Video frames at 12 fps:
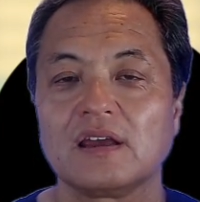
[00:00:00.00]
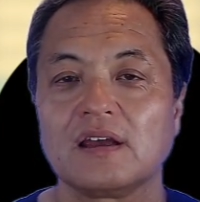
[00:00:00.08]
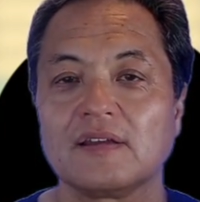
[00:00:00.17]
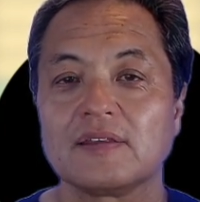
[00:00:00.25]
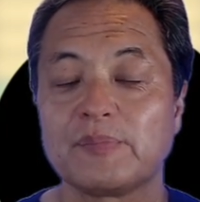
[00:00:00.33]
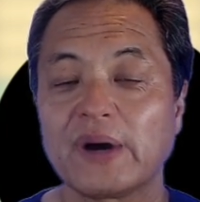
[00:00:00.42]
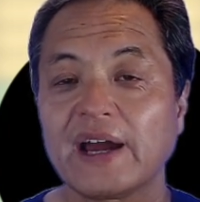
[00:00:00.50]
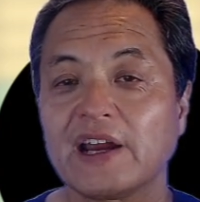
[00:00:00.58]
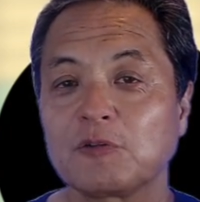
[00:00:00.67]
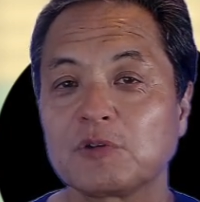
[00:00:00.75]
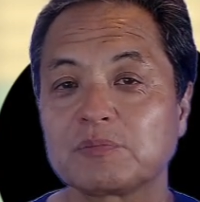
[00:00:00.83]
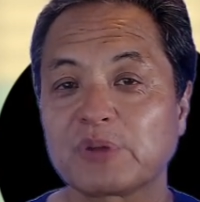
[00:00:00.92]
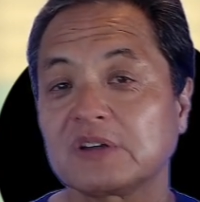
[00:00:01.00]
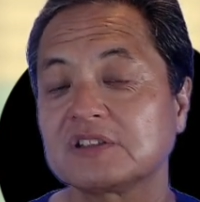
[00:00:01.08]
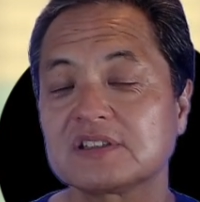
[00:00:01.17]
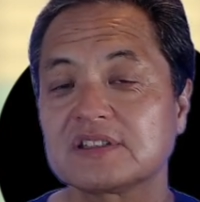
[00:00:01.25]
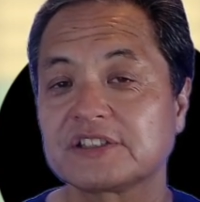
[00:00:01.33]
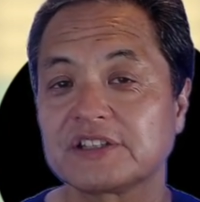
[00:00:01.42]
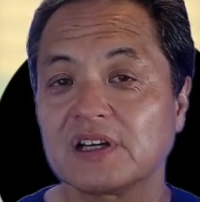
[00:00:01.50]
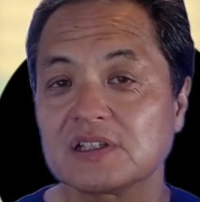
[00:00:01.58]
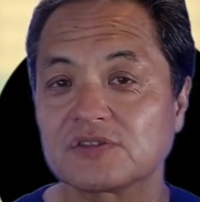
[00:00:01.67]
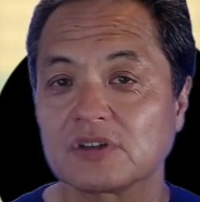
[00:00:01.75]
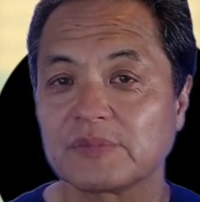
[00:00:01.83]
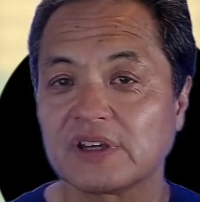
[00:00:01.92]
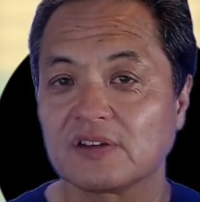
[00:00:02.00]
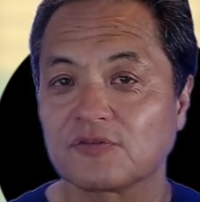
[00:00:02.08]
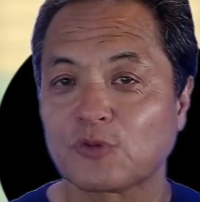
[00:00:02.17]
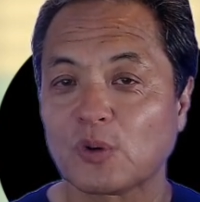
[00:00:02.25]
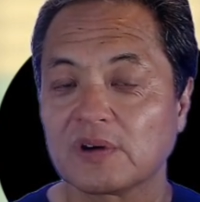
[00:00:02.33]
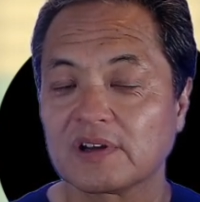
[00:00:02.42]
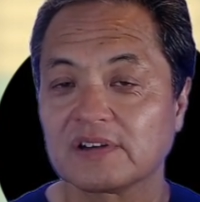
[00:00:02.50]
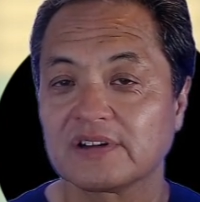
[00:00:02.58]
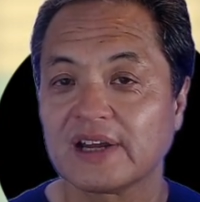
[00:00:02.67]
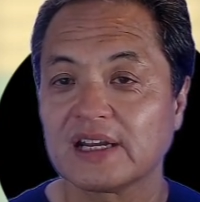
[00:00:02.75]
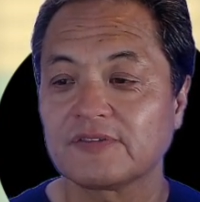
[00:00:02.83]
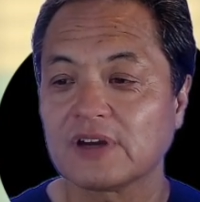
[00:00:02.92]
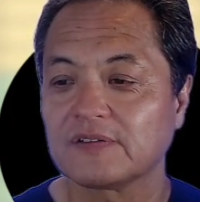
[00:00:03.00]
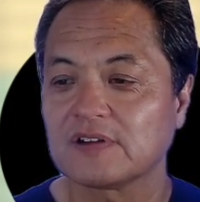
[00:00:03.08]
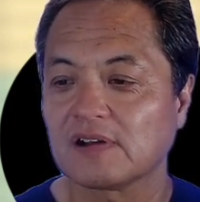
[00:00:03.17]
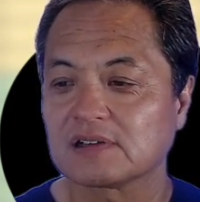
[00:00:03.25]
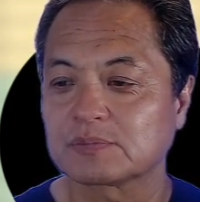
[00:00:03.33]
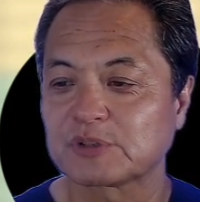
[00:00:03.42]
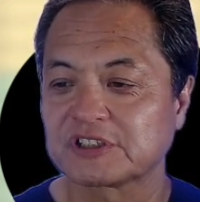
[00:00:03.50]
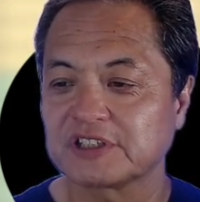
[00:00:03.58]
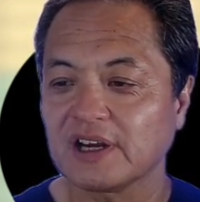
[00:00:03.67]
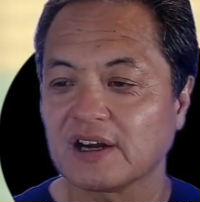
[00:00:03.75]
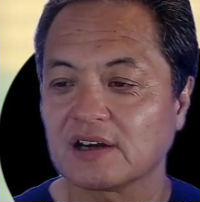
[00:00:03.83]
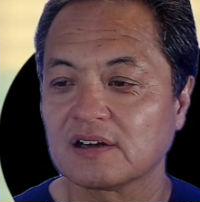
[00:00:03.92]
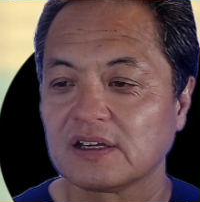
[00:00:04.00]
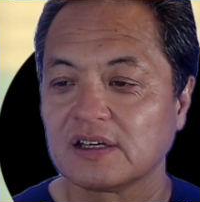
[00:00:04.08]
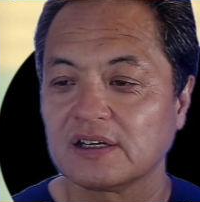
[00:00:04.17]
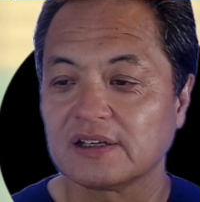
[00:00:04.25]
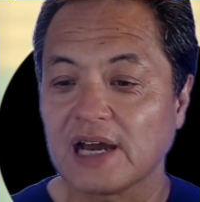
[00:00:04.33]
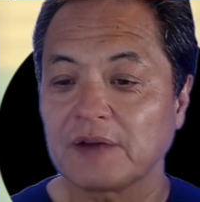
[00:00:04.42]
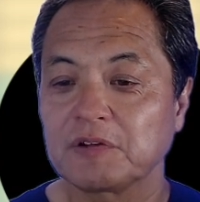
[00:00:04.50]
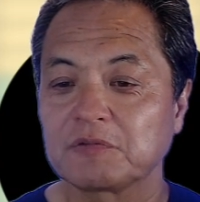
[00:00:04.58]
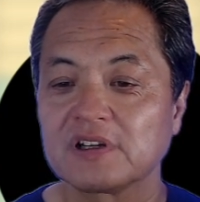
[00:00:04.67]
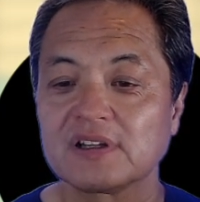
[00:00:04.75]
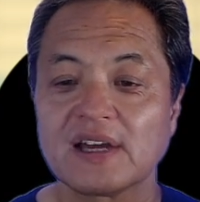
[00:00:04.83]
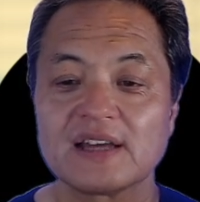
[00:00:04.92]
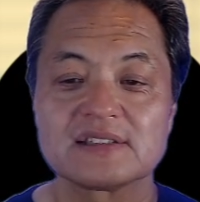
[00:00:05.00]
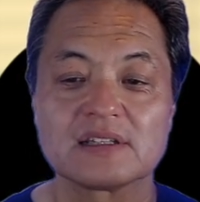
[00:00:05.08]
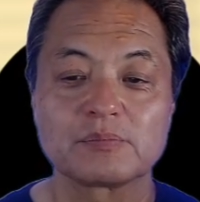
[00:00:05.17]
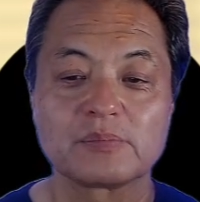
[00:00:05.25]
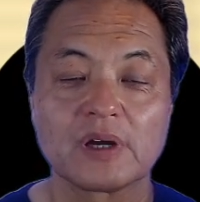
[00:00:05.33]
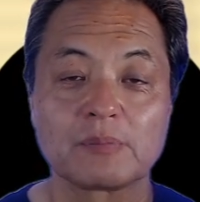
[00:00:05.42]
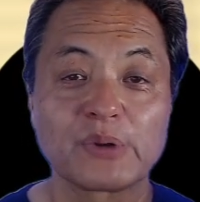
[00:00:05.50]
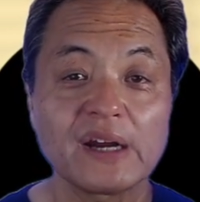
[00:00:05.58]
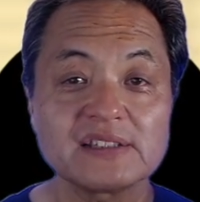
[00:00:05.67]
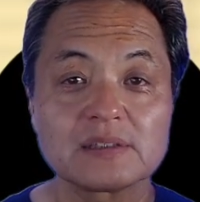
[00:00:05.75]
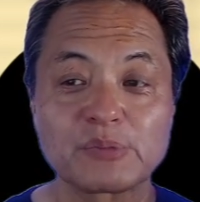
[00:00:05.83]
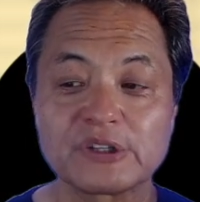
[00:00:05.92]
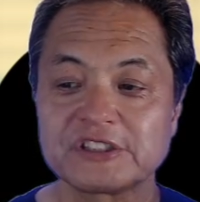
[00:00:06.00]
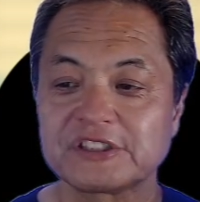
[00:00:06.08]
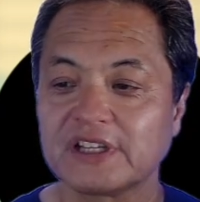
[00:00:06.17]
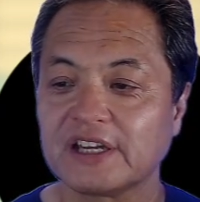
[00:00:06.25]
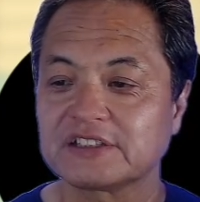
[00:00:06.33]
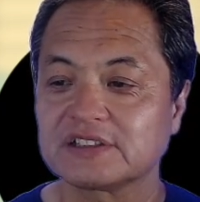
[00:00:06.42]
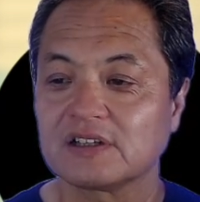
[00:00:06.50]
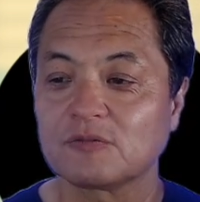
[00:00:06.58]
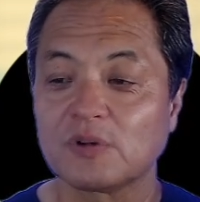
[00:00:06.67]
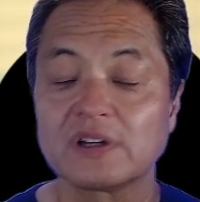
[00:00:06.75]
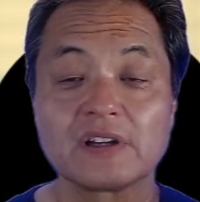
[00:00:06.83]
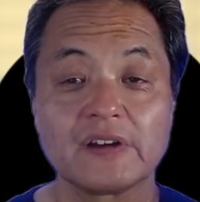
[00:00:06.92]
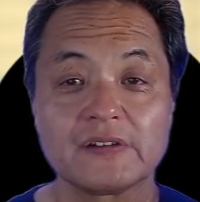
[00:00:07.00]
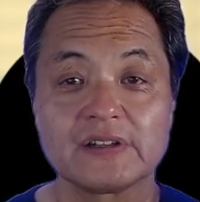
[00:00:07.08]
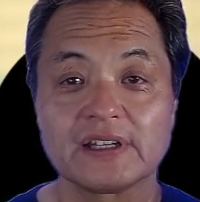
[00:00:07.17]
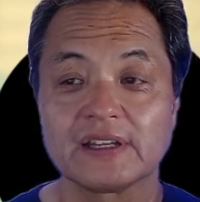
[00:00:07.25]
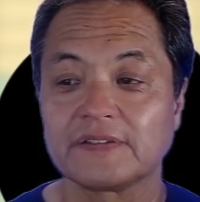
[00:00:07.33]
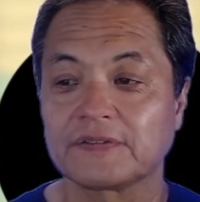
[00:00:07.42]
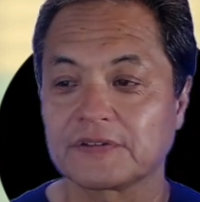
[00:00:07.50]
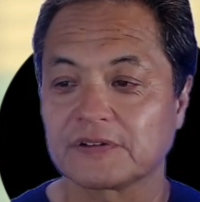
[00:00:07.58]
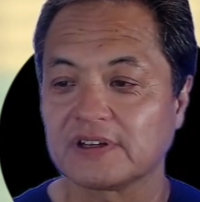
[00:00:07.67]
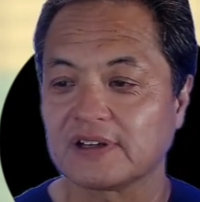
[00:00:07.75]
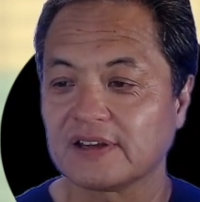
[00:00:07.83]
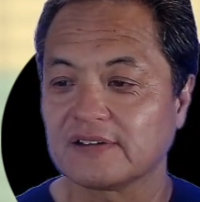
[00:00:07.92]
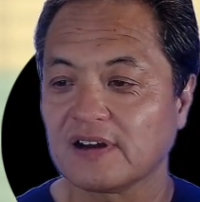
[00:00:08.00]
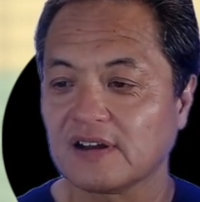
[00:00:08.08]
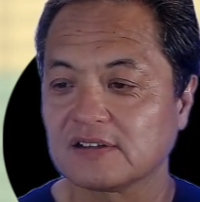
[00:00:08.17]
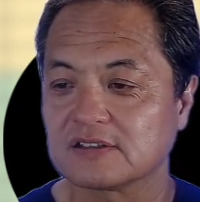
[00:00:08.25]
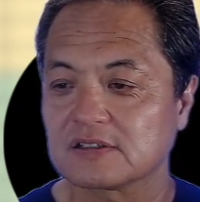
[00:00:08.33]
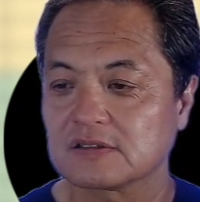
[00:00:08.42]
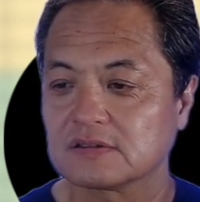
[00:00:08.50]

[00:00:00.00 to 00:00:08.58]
the buyer would purchase the shares from me at $495 per share, and I would realize a price appreciation of $139.